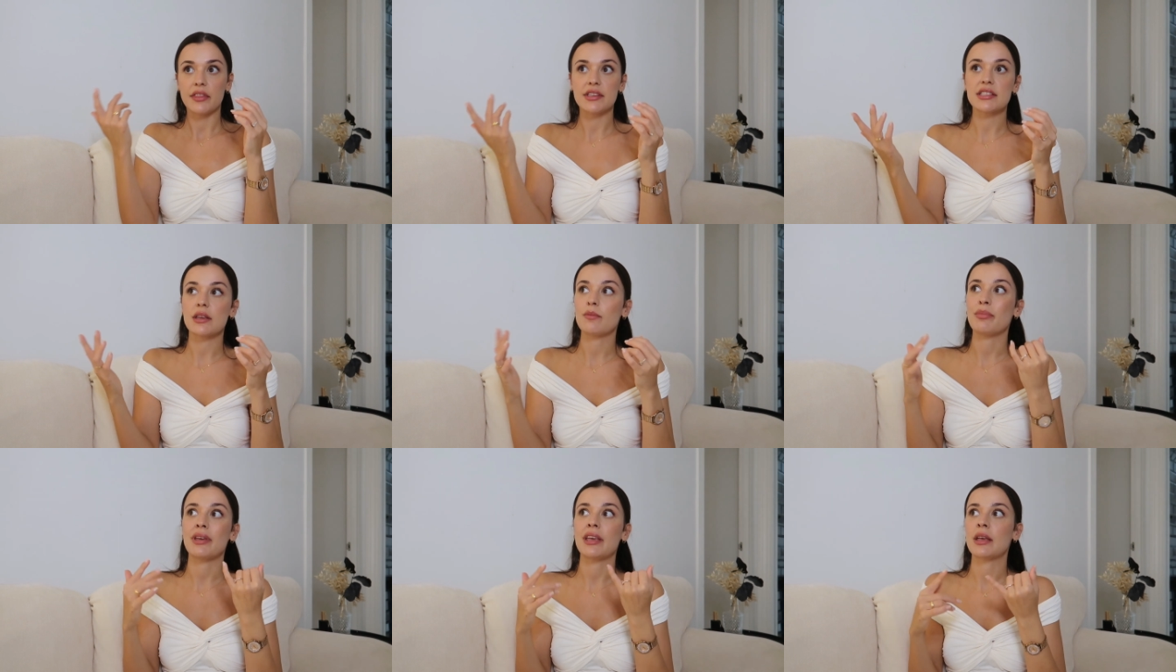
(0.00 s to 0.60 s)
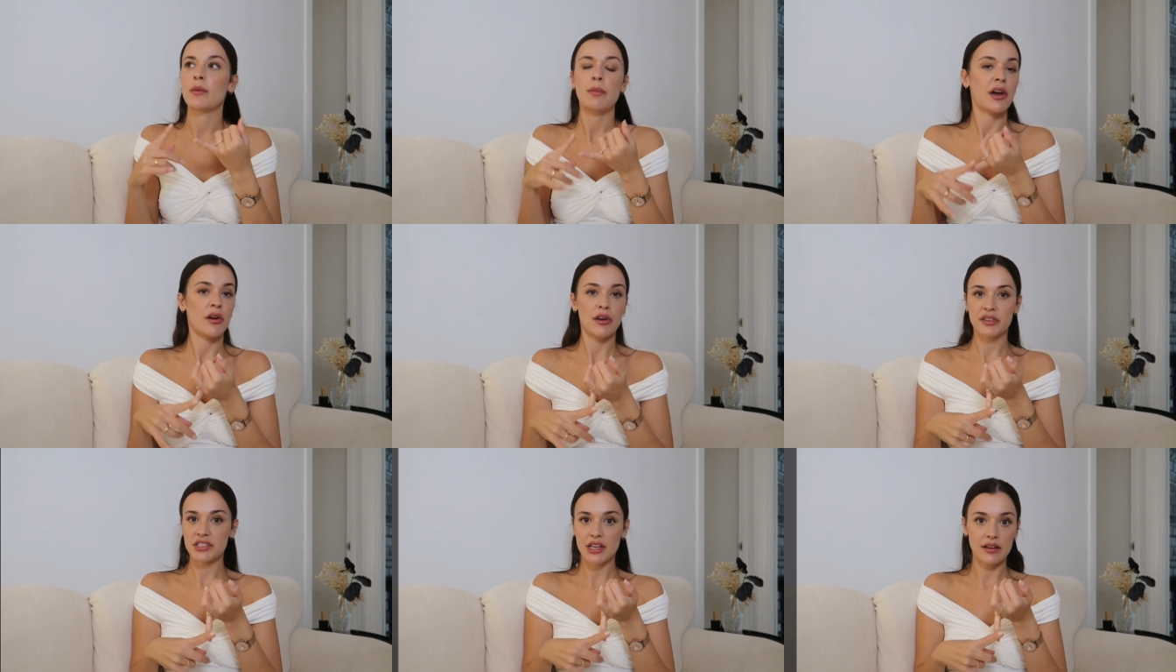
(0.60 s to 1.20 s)
This can be a
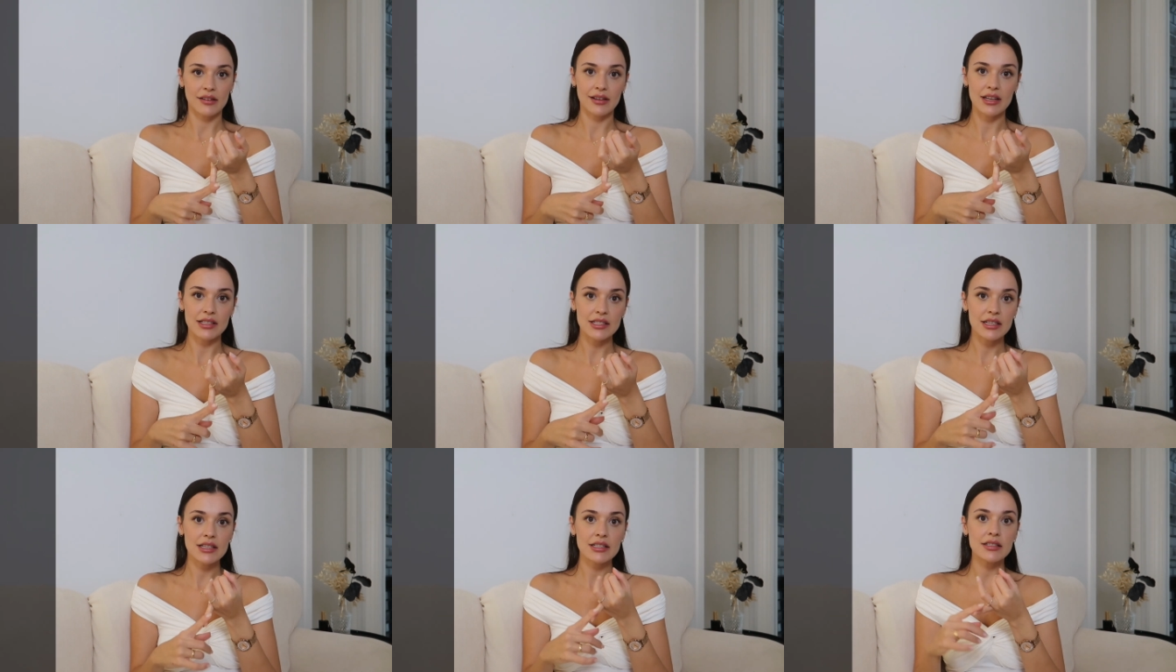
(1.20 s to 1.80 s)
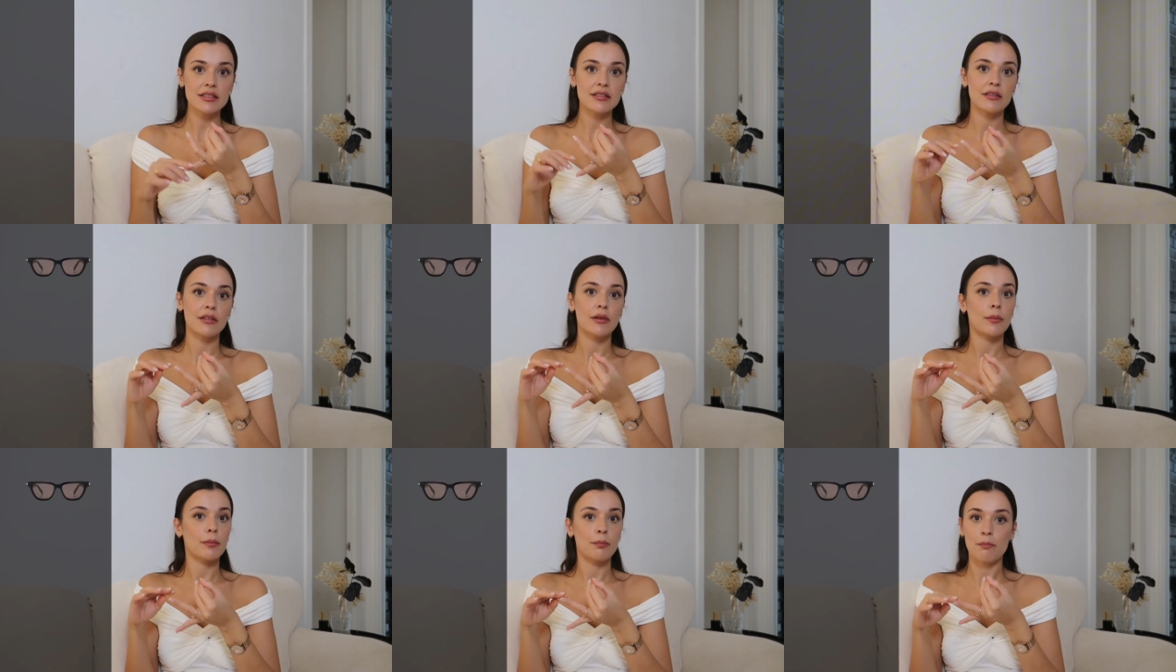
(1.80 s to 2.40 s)
pair of sunglasses,
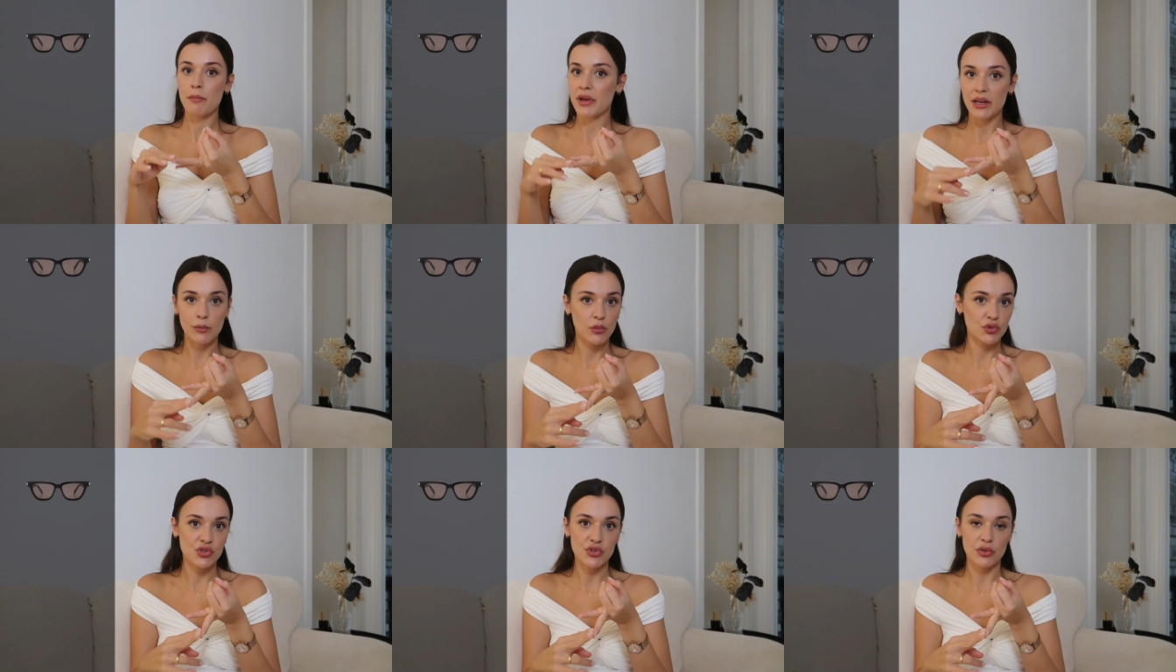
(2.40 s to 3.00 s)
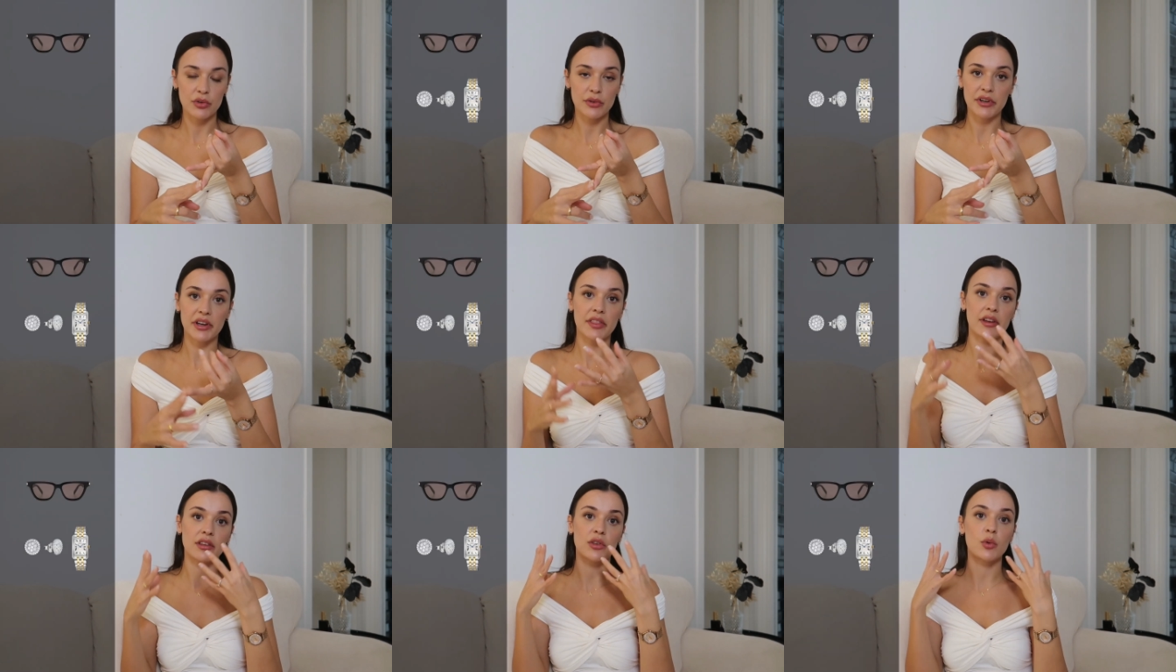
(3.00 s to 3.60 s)
minimal
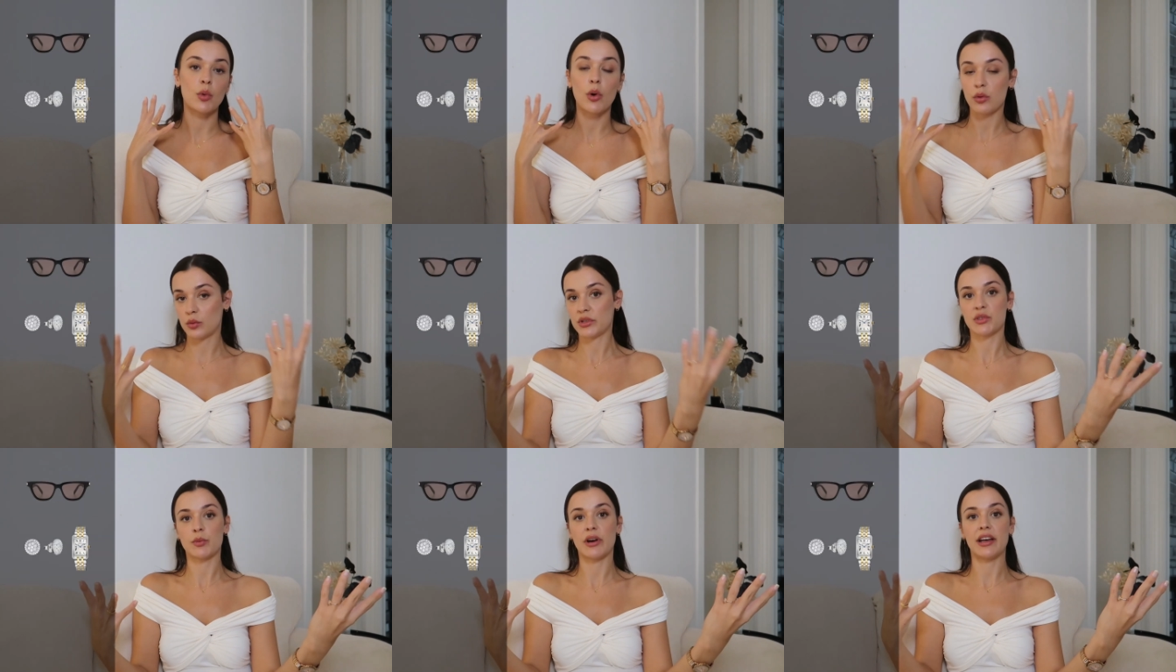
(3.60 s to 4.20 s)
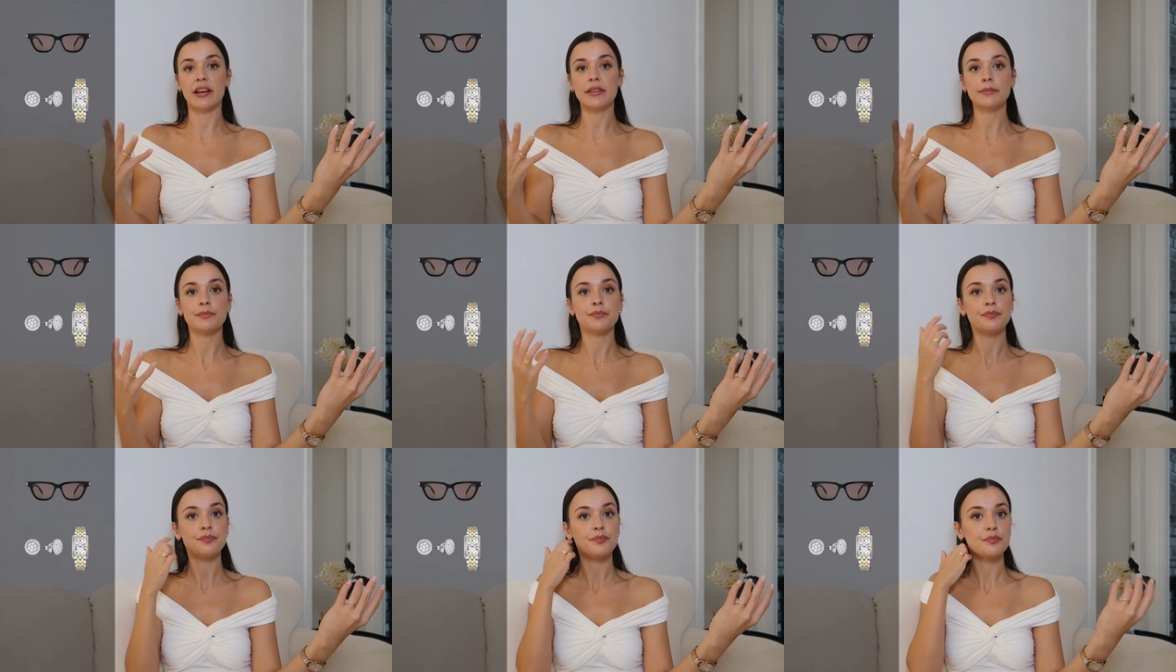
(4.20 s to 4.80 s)
jewelry that you always wear,